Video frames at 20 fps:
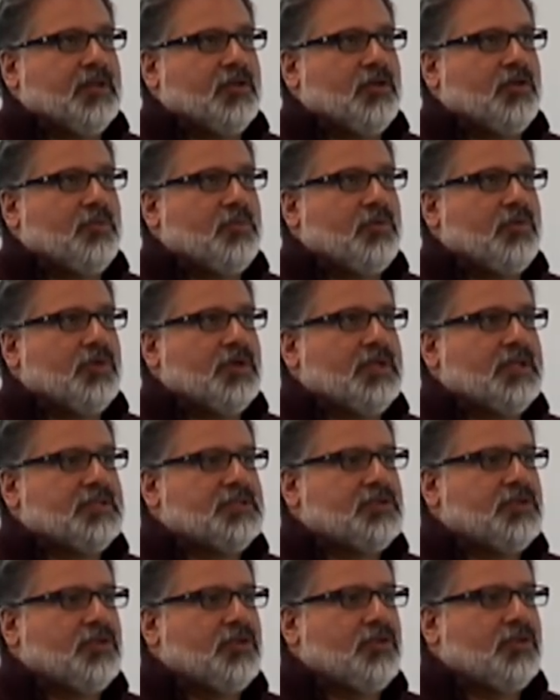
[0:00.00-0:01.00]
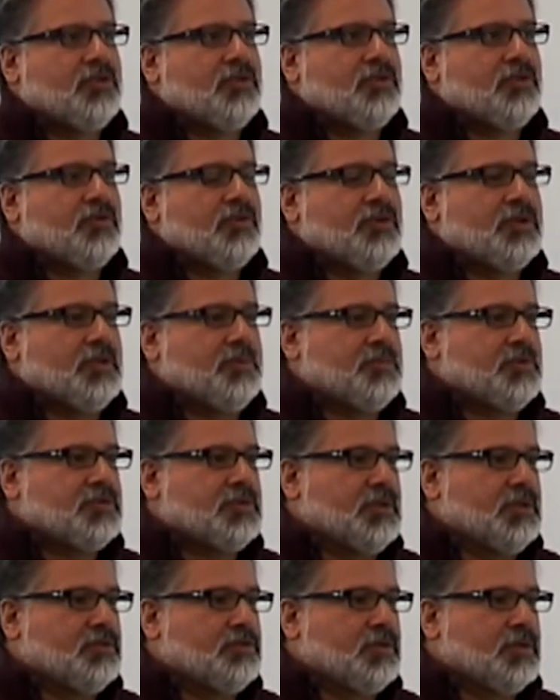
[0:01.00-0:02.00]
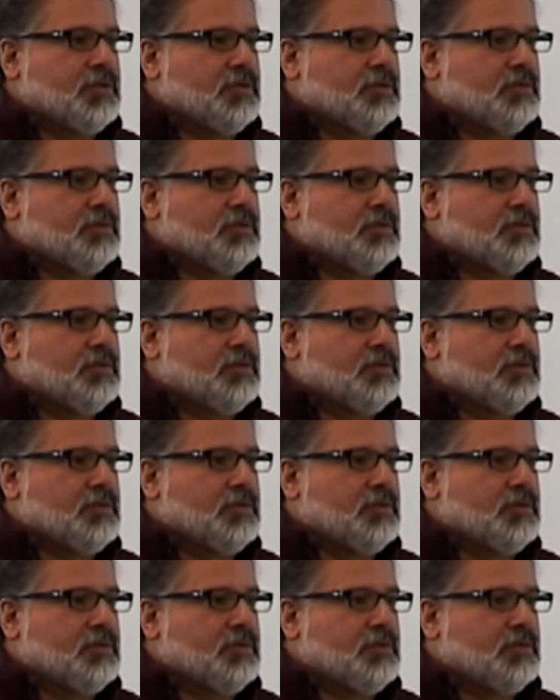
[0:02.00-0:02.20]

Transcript: low point is 30% trigger.